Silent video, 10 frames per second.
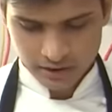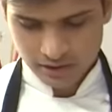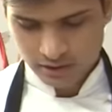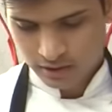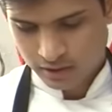
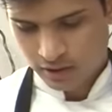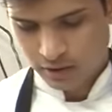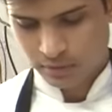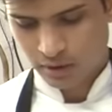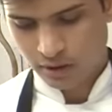I'm
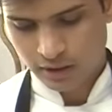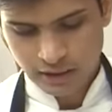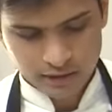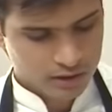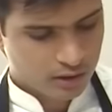going to take
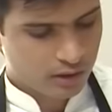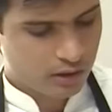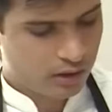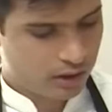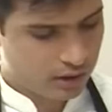this
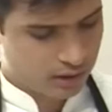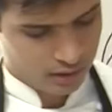on a